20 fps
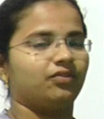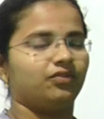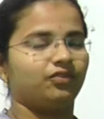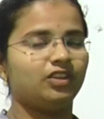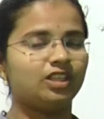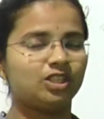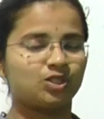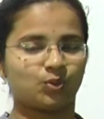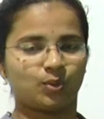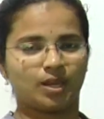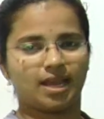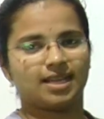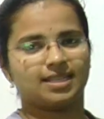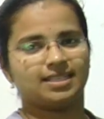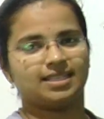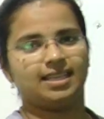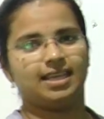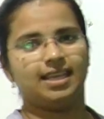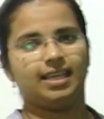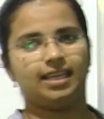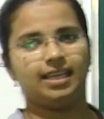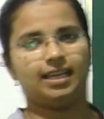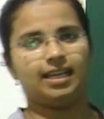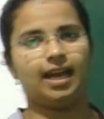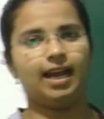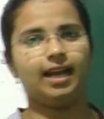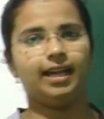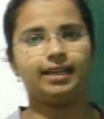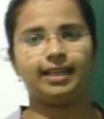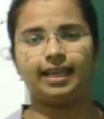which we are seeing in
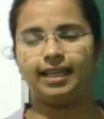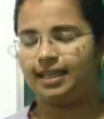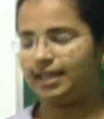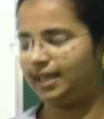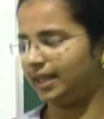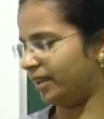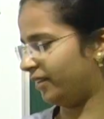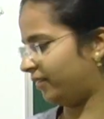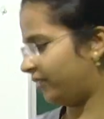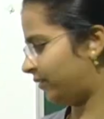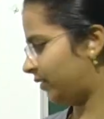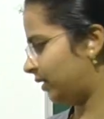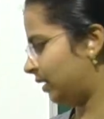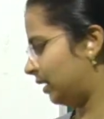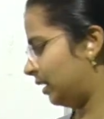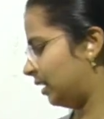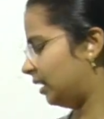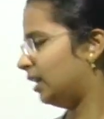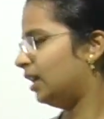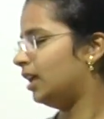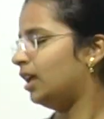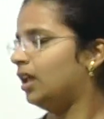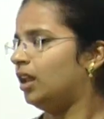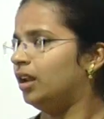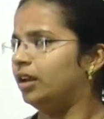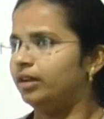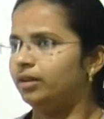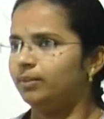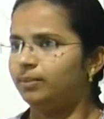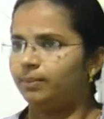our daily life.
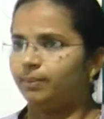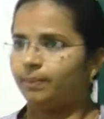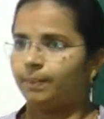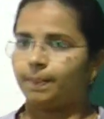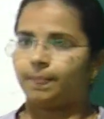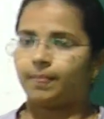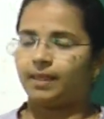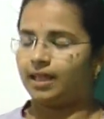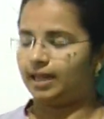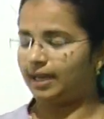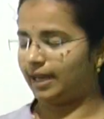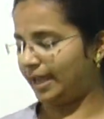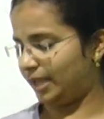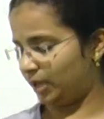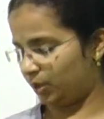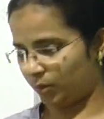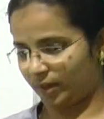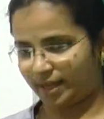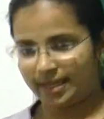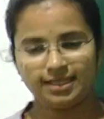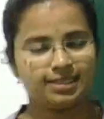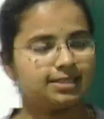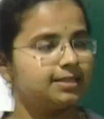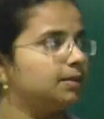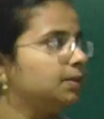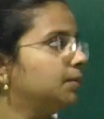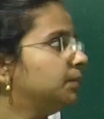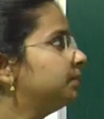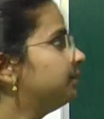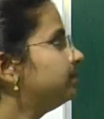Likewise,